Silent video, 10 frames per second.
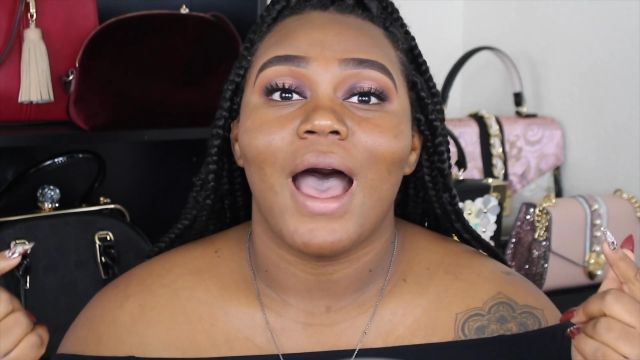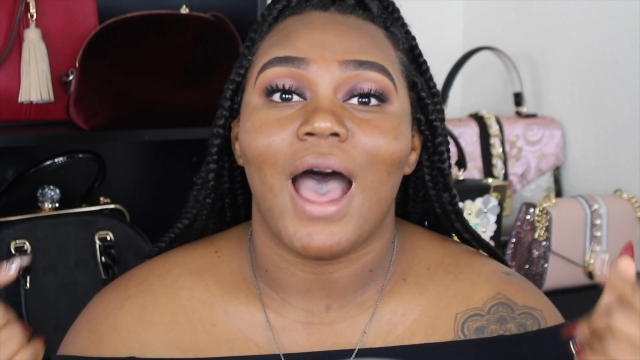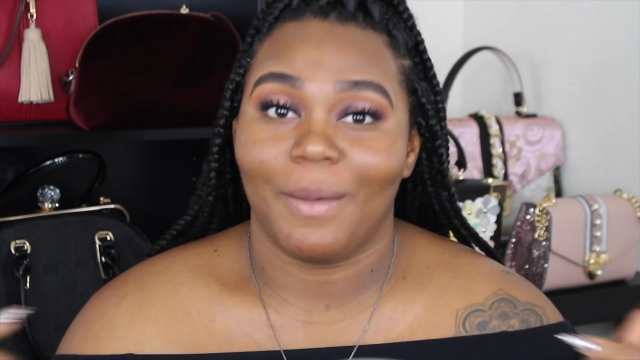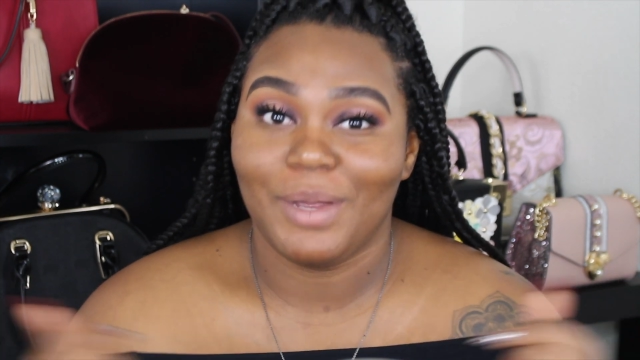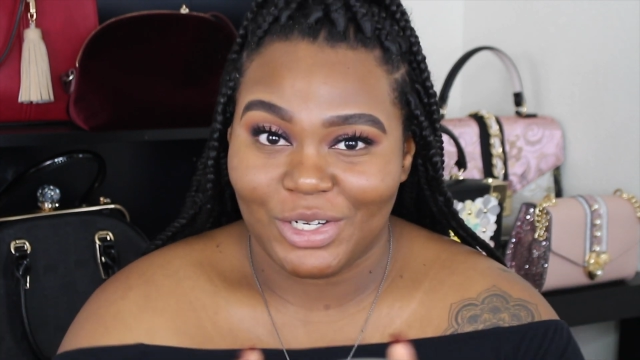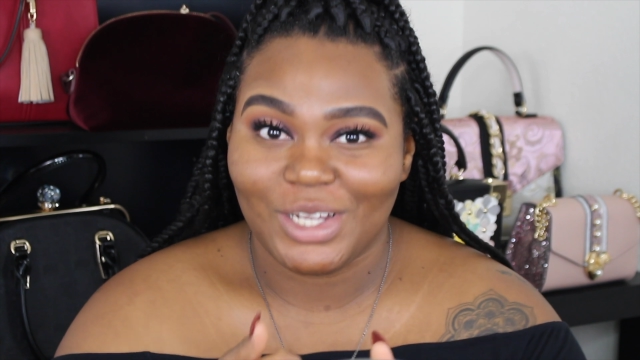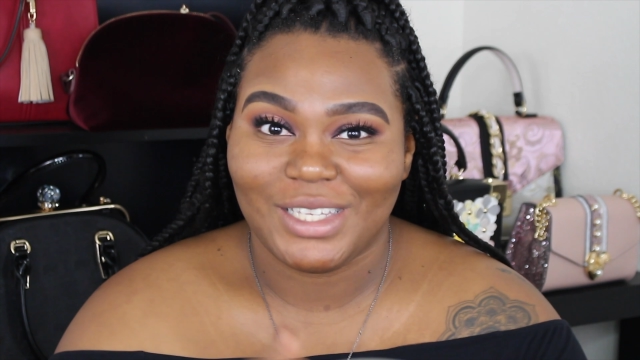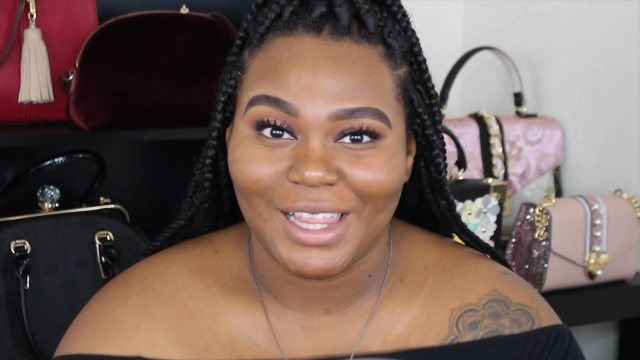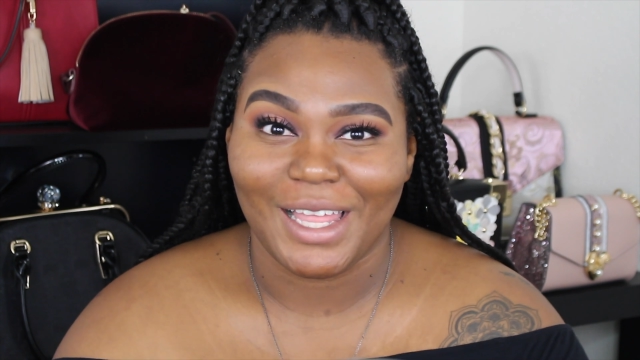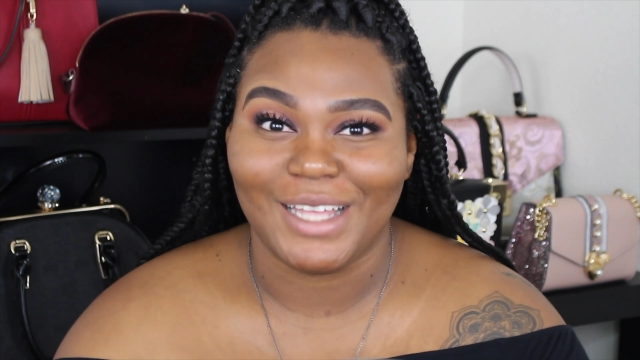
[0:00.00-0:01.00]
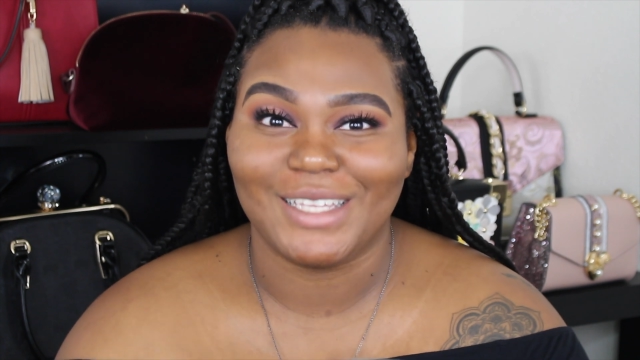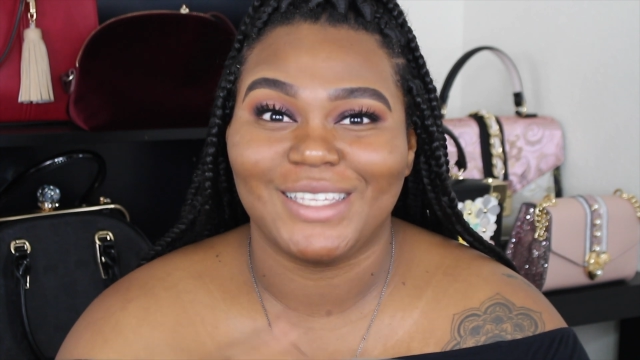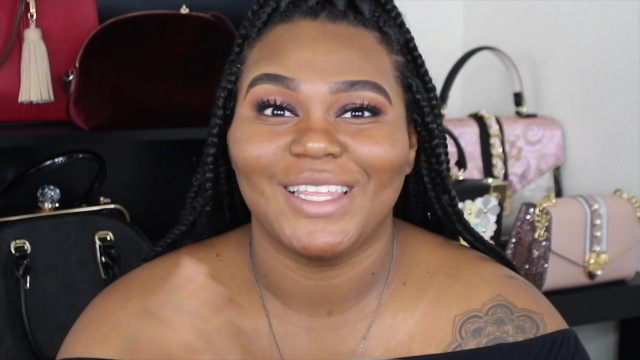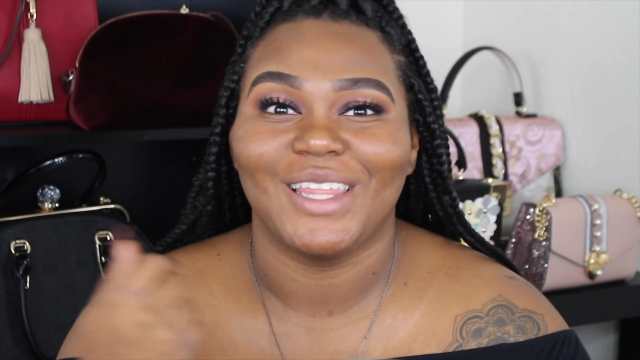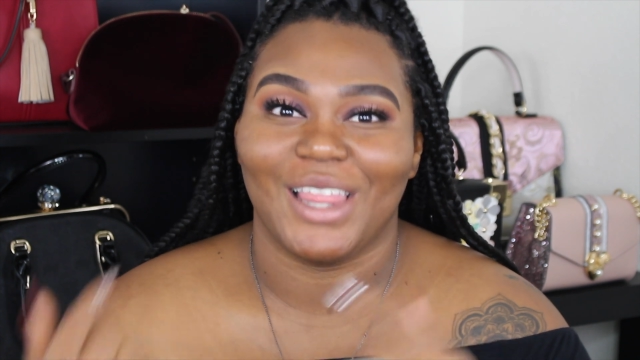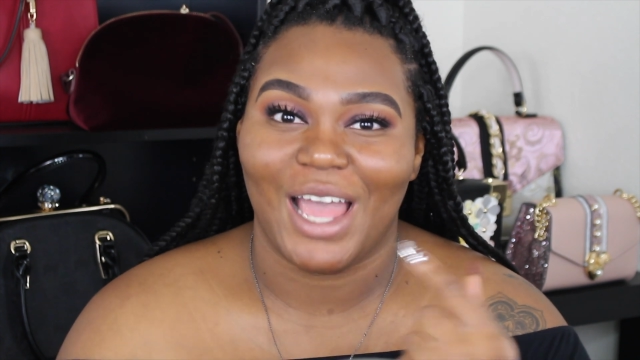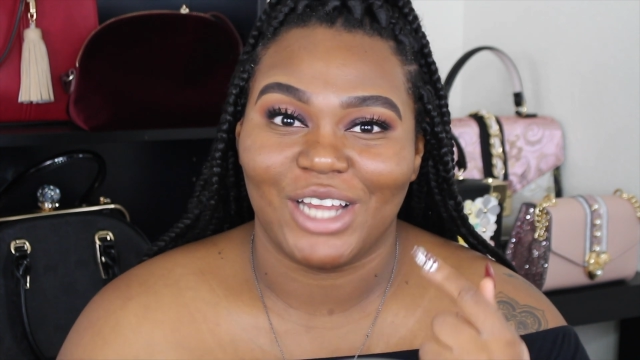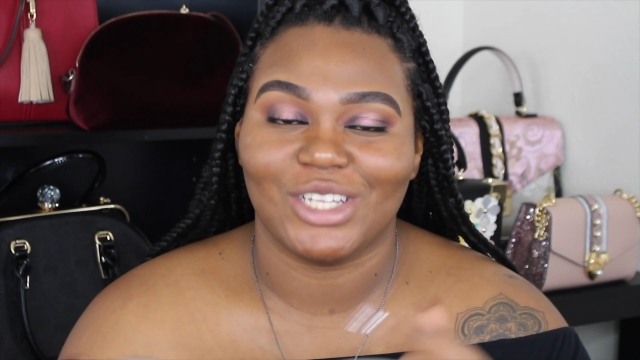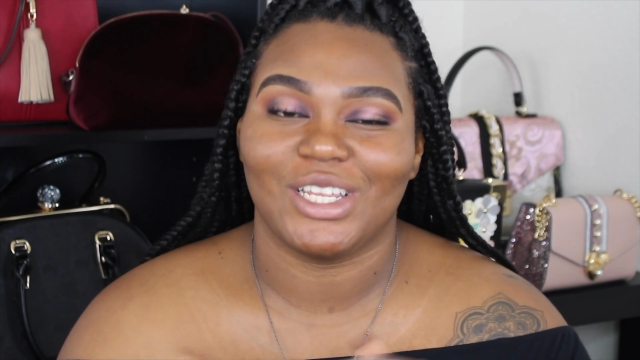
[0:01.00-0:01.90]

I'll be sure to list the lashes